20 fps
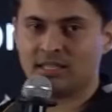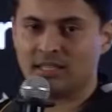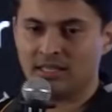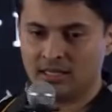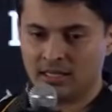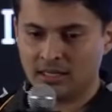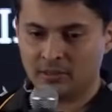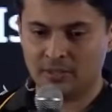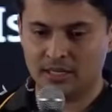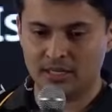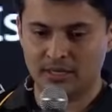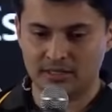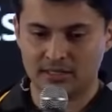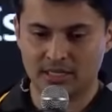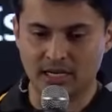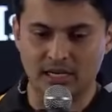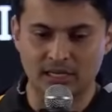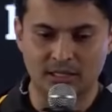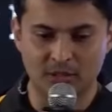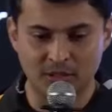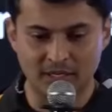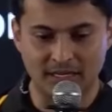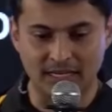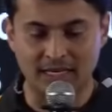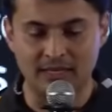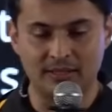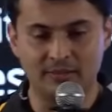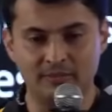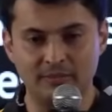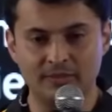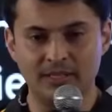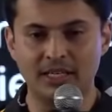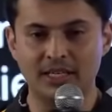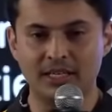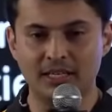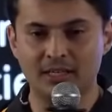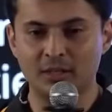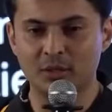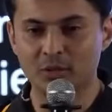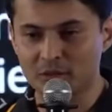in our childhood, and
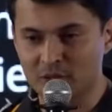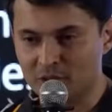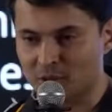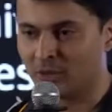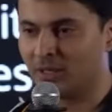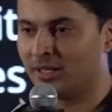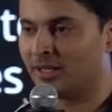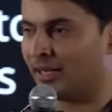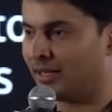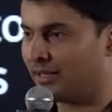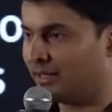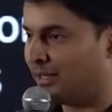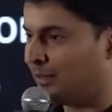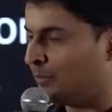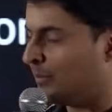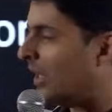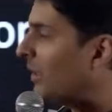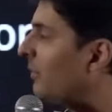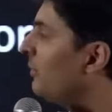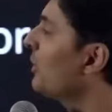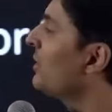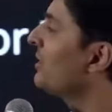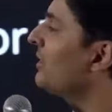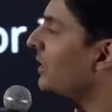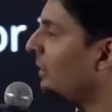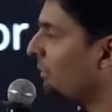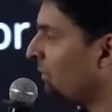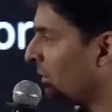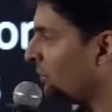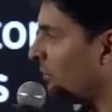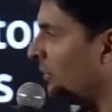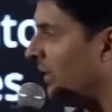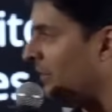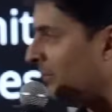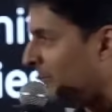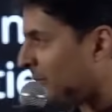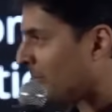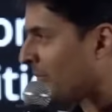we used to dread them. I was never one.